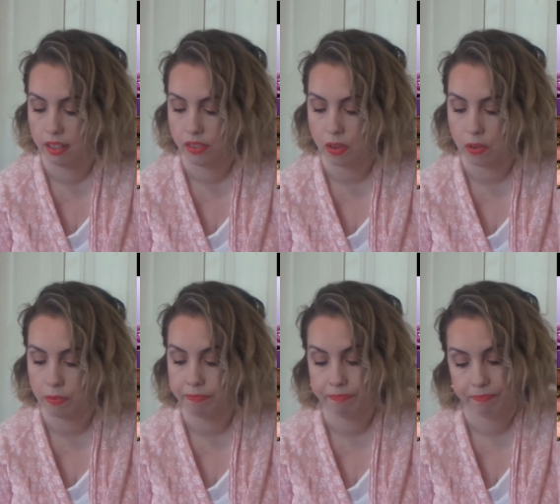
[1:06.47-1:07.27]

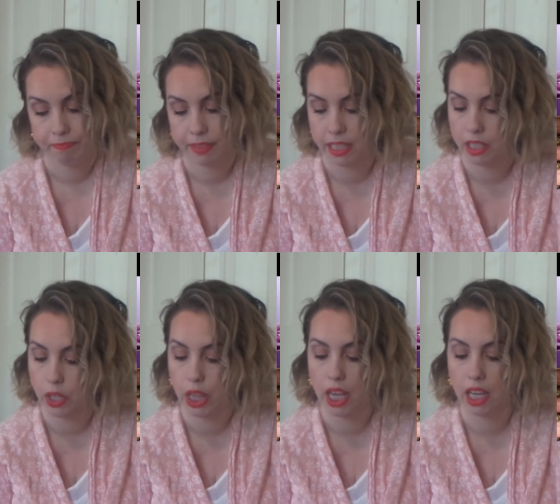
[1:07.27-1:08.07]
So
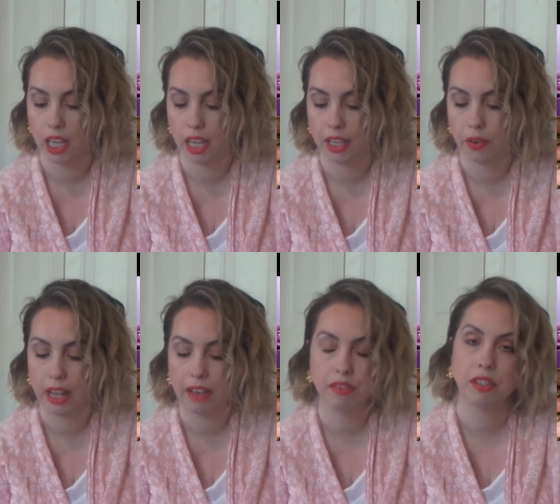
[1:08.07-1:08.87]
good thing I
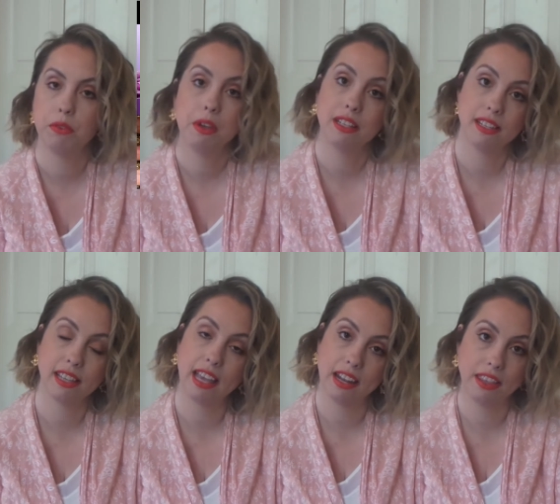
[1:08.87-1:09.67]
don't have to
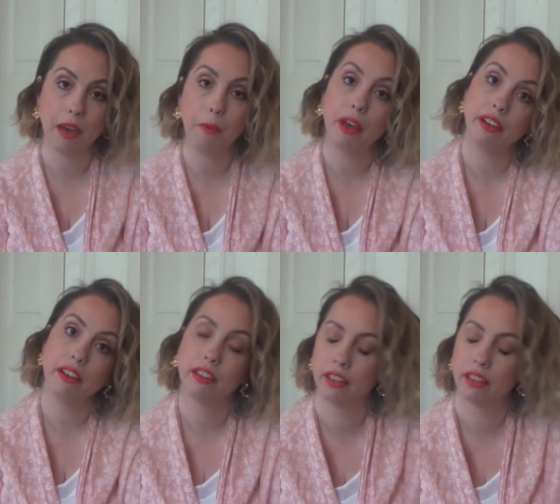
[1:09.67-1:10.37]
decide on that one.